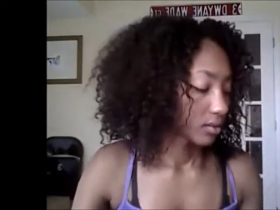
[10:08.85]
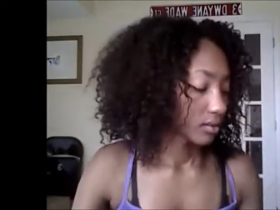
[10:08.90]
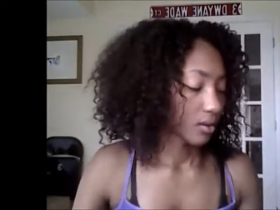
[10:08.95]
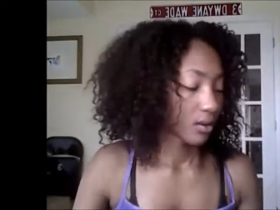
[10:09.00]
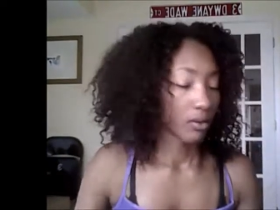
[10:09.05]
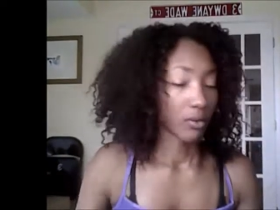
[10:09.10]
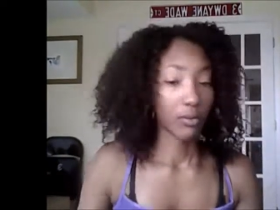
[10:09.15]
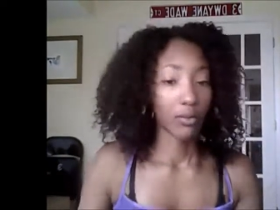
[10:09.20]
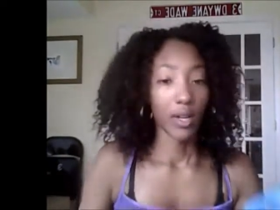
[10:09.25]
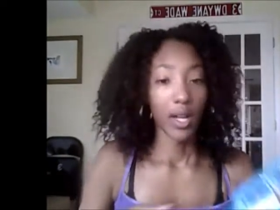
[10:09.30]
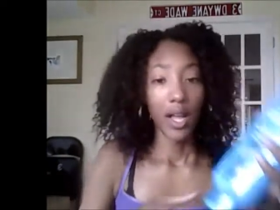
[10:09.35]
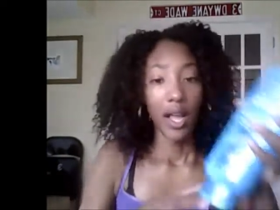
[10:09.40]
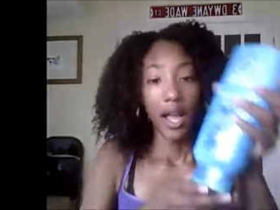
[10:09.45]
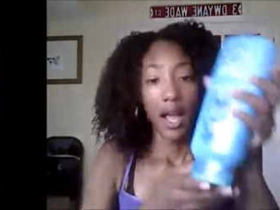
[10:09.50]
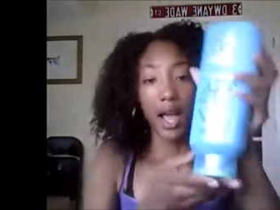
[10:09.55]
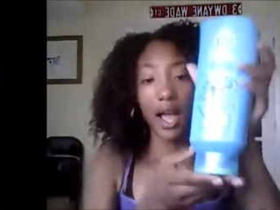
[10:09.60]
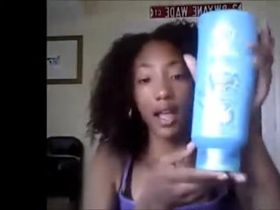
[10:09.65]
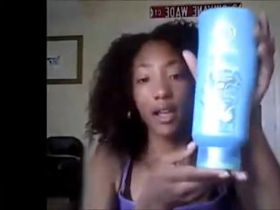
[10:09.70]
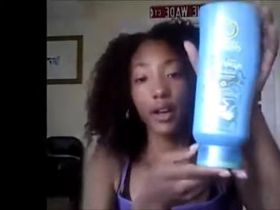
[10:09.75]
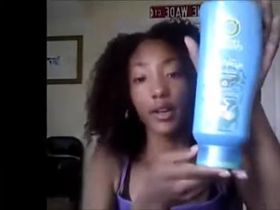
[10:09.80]
So
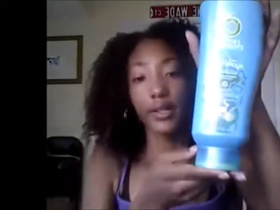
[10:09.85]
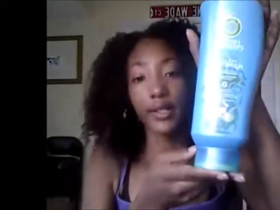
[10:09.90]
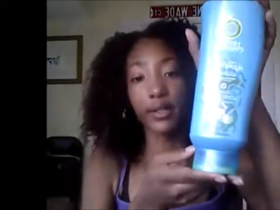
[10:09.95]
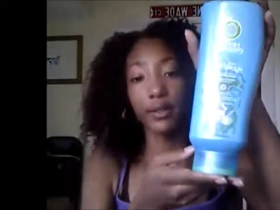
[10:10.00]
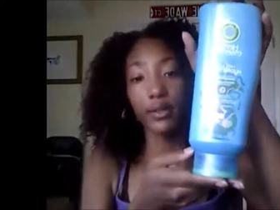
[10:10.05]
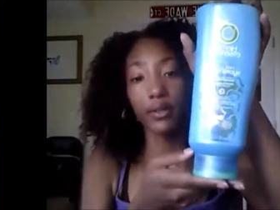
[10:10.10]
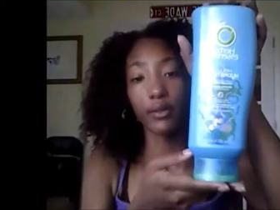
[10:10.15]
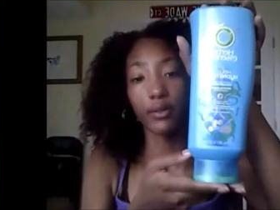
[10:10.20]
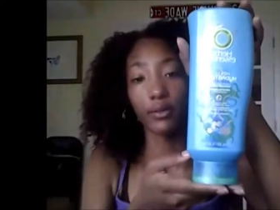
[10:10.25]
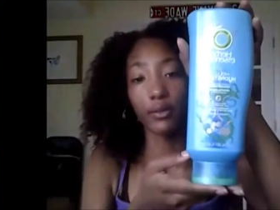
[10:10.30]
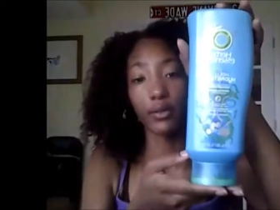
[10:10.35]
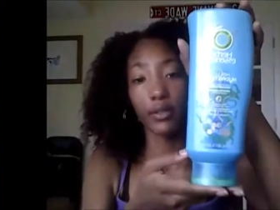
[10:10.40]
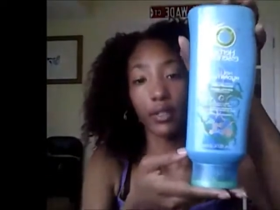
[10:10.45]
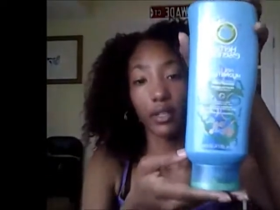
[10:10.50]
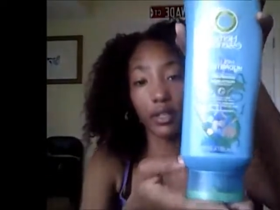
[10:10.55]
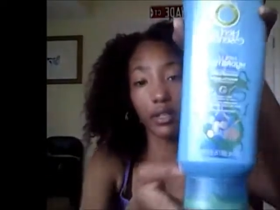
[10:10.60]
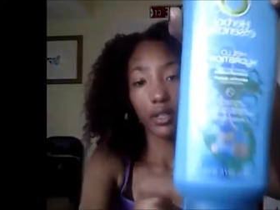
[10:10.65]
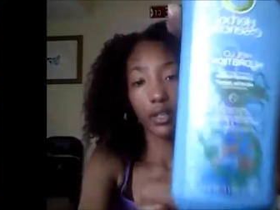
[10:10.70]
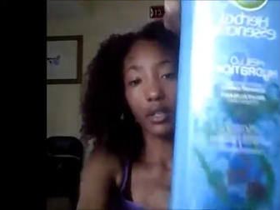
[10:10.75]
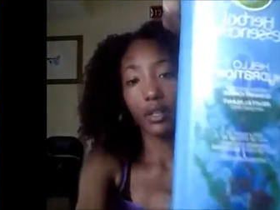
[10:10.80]
I also use
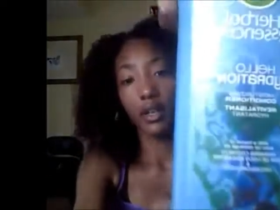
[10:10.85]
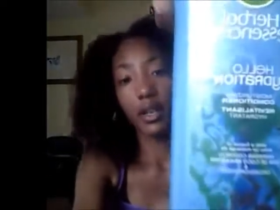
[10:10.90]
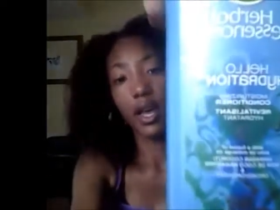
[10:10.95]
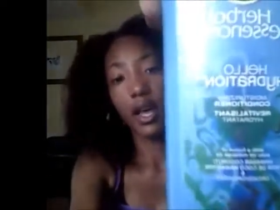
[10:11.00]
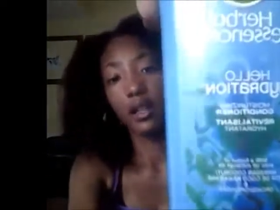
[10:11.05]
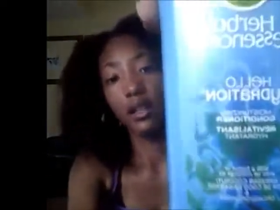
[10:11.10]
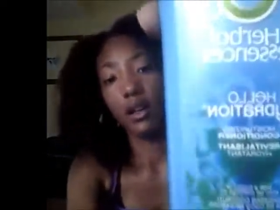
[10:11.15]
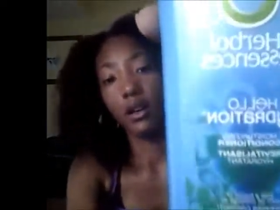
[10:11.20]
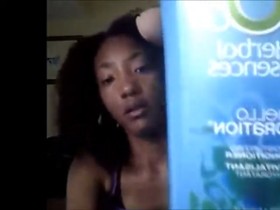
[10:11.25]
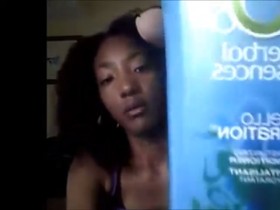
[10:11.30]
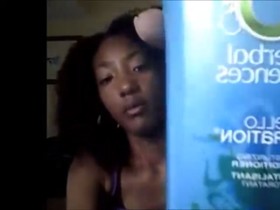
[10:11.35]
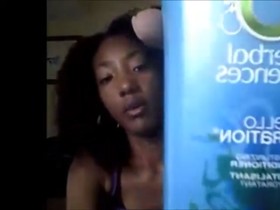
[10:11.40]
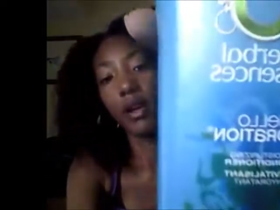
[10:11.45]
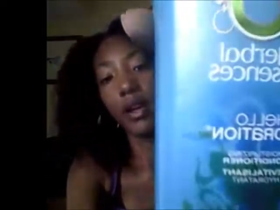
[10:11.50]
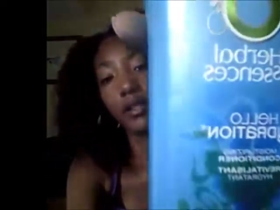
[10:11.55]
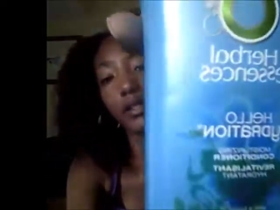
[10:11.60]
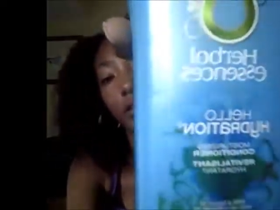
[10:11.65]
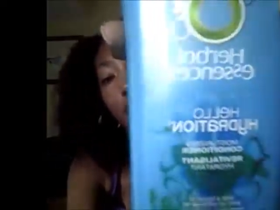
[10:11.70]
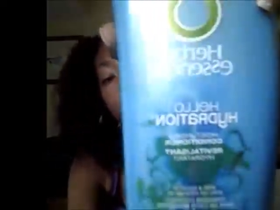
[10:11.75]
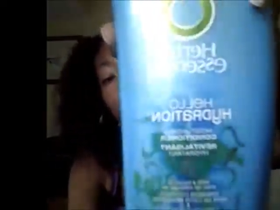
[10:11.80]
the Herbal
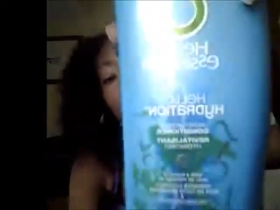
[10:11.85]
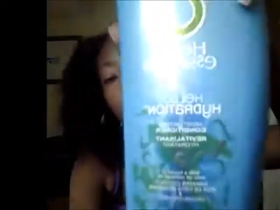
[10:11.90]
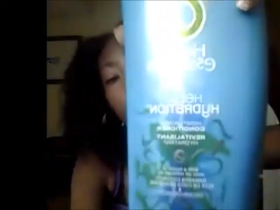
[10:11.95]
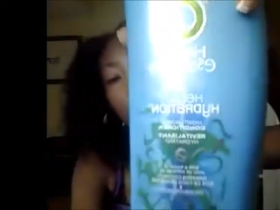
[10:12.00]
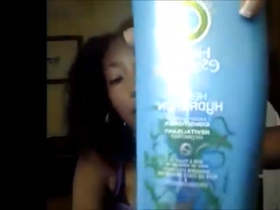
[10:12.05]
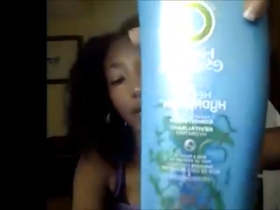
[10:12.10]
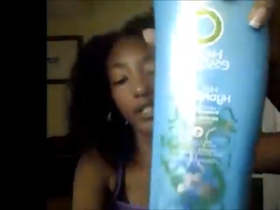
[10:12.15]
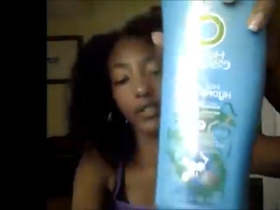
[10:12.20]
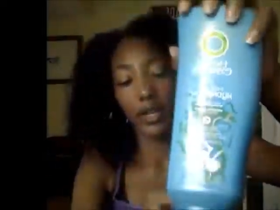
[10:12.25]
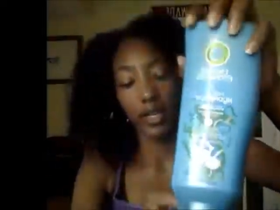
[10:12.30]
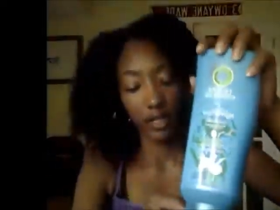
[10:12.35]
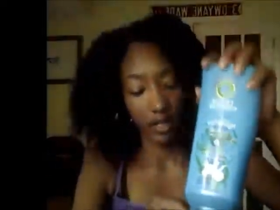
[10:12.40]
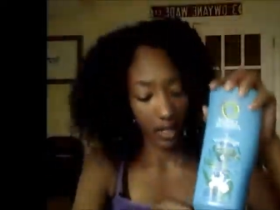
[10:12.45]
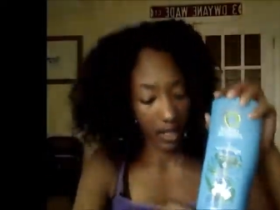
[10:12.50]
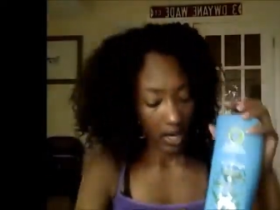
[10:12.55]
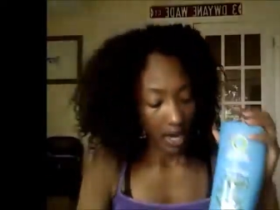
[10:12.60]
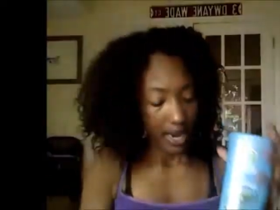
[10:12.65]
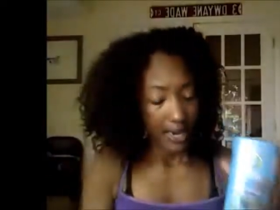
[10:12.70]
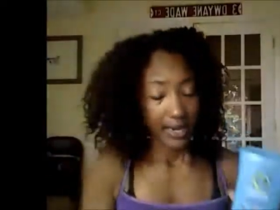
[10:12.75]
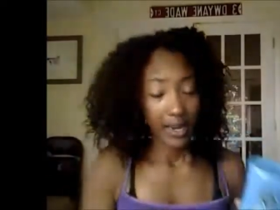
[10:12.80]
Essence Hello
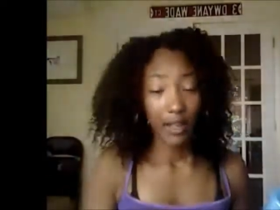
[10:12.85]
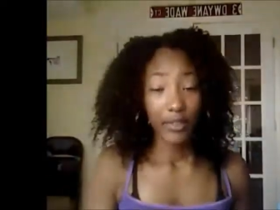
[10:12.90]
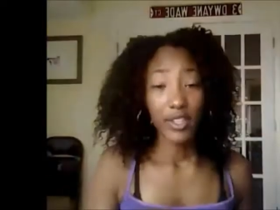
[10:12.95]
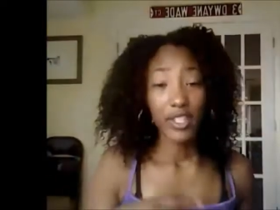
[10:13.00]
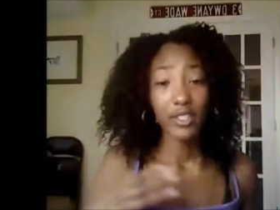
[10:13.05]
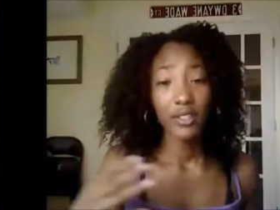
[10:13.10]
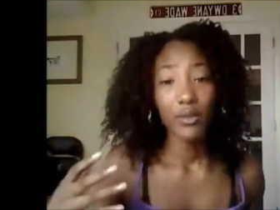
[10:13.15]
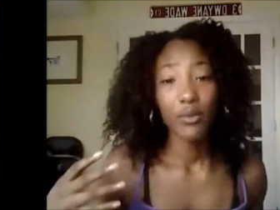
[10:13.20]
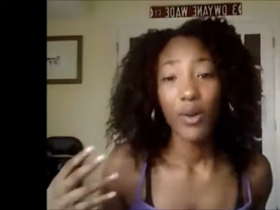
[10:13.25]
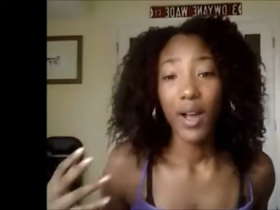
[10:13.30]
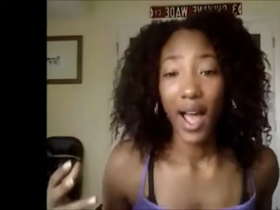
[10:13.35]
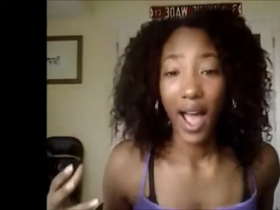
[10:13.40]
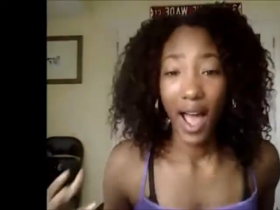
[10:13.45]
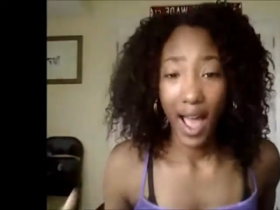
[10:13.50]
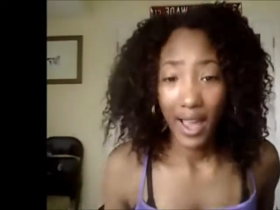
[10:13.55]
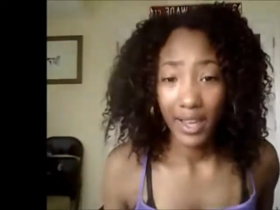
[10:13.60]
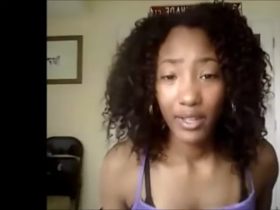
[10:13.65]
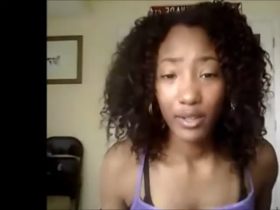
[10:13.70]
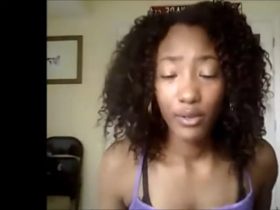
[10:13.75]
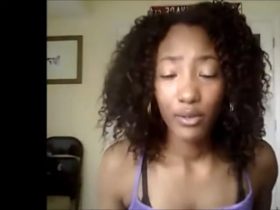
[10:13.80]
Hydration. Now these are what
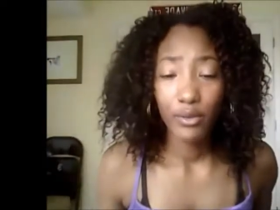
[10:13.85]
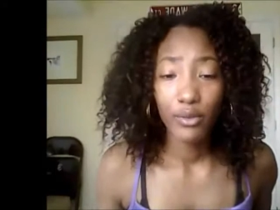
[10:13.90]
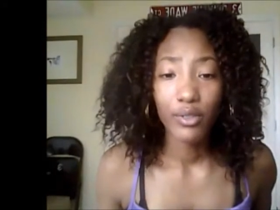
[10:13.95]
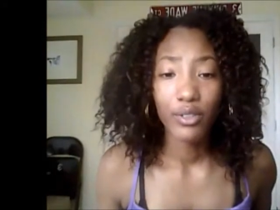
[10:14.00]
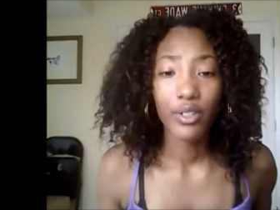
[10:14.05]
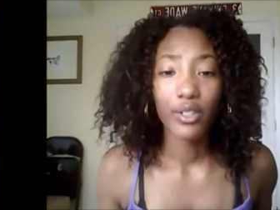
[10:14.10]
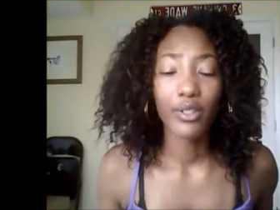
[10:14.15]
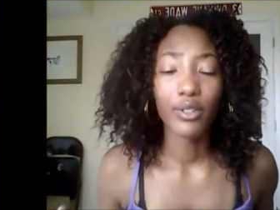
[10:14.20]
I use.